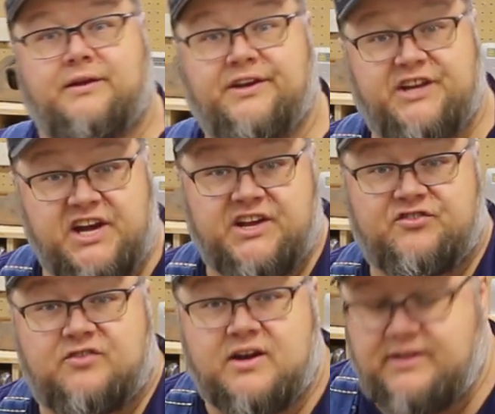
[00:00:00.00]

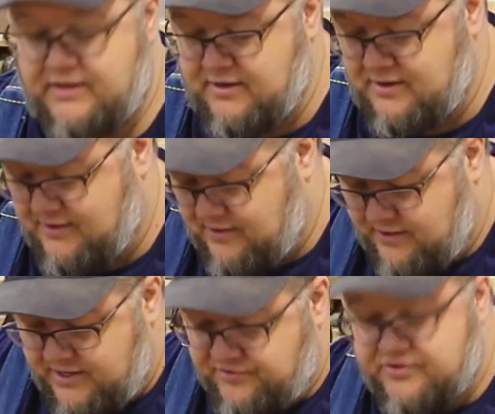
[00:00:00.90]
deconstructing
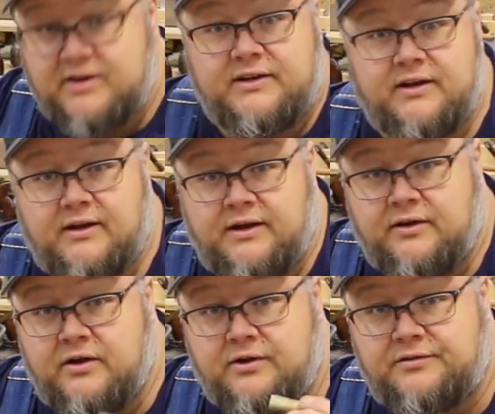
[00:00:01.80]
it,
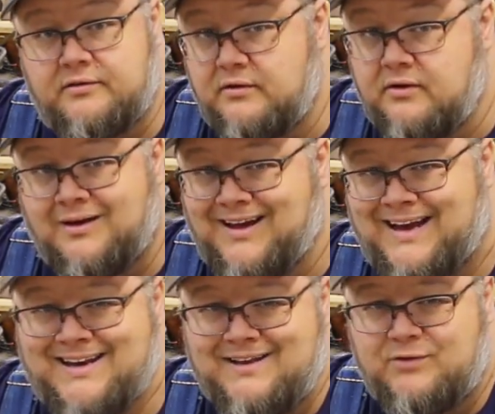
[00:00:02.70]
and notice I
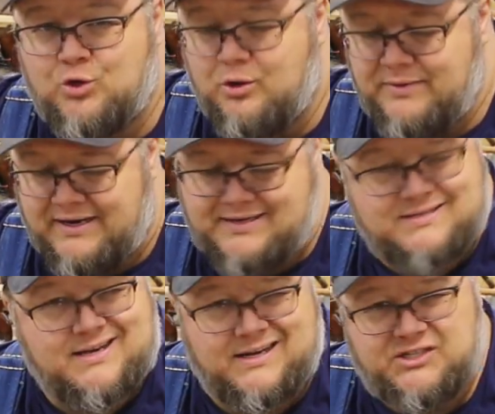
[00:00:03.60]
didn't even glue them in. I
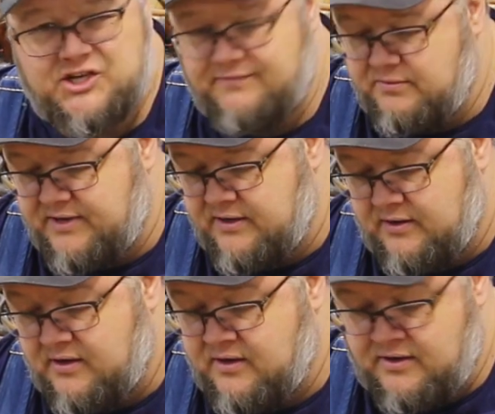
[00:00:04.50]
just kind of shoved them in.
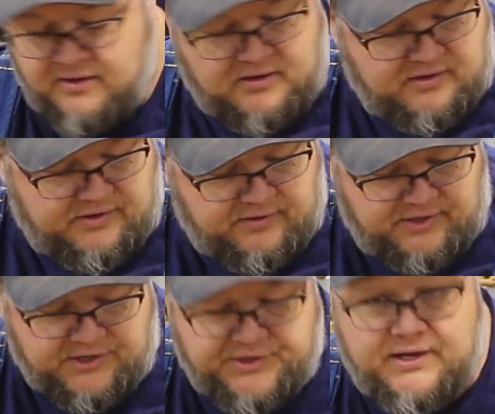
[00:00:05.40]

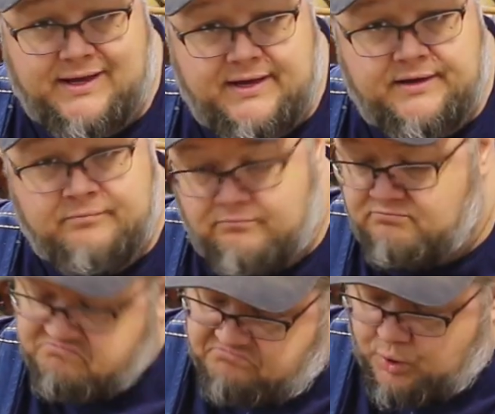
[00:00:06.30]
Just, again,
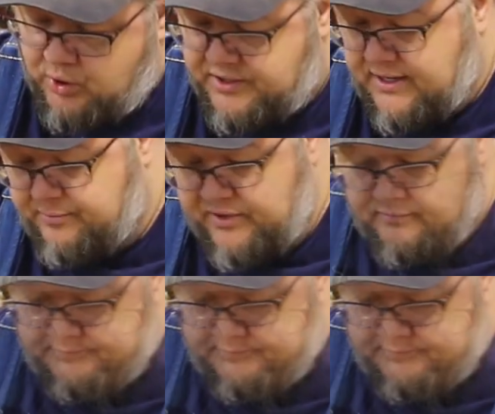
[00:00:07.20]
prototyping.